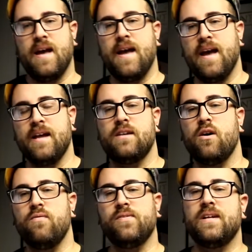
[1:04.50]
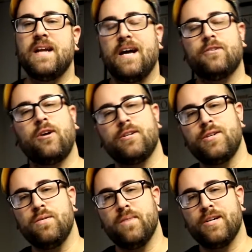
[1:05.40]
and hopefully not draw
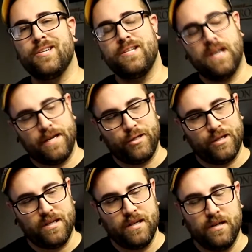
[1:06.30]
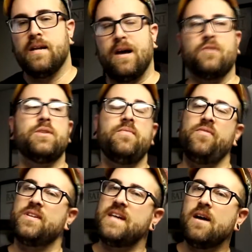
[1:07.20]
too much attention. Now, some of
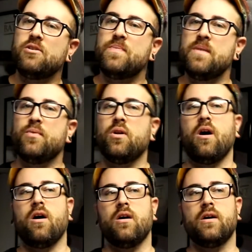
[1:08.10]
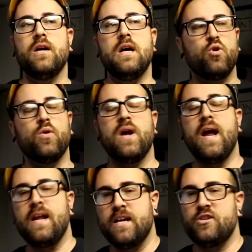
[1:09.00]
the townspeople are
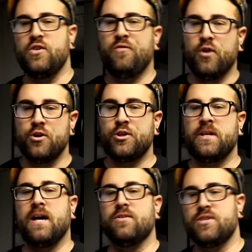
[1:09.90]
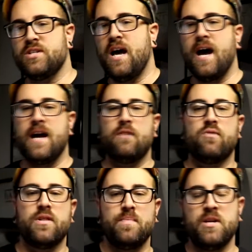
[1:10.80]
creating a diversion outside
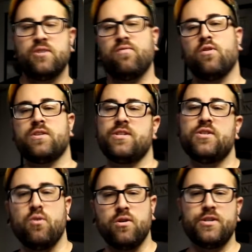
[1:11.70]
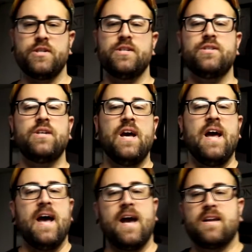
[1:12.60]
with pitchforks and torches,
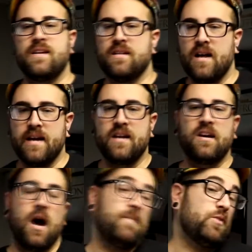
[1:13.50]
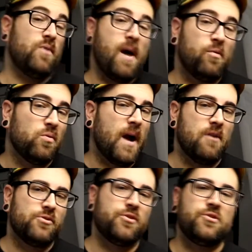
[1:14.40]
acting like common
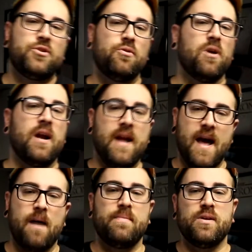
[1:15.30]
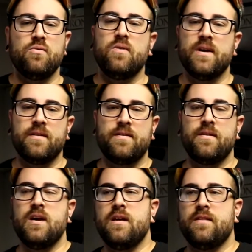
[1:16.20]
rabble-rousers who are unhappy with
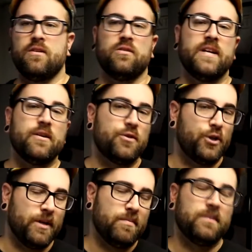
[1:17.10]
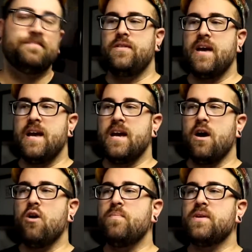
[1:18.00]
their leadership. They
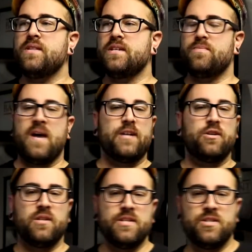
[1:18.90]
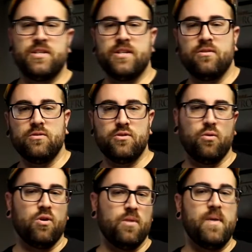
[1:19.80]
open this magically sealed
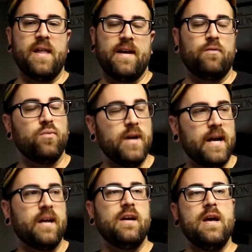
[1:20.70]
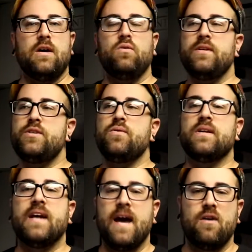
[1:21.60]
door by that ring, only to
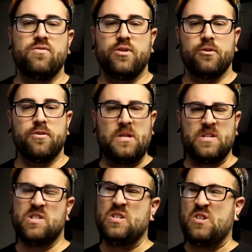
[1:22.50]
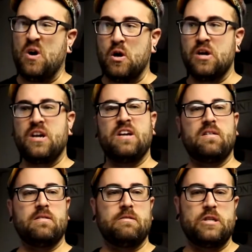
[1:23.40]
encounter this dark,
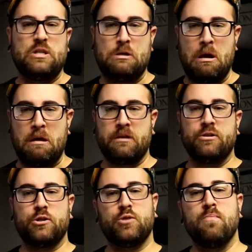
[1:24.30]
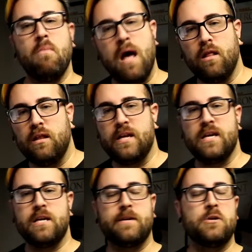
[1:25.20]
dank,
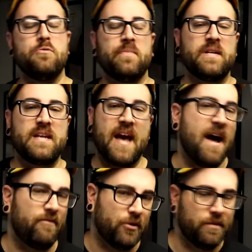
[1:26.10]
smelly, humid cavern.